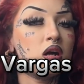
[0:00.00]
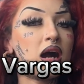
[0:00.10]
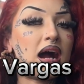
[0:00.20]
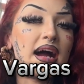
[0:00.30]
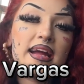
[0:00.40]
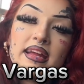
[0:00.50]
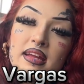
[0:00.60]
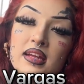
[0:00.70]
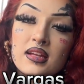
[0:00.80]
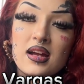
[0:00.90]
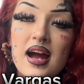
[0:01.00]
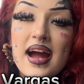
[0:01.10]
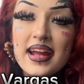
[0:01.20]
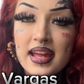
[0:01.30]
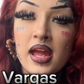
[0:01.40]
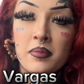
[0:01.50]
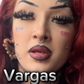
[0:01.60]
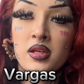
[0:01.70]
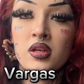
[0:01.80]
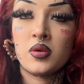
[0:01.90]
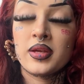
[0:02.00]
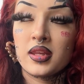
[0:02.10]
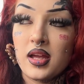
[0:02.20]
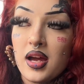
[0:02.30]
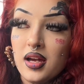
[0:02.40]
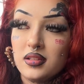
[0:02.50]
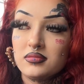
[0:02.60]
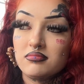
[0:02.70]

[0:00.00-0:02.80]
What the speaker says: I came in knowing that,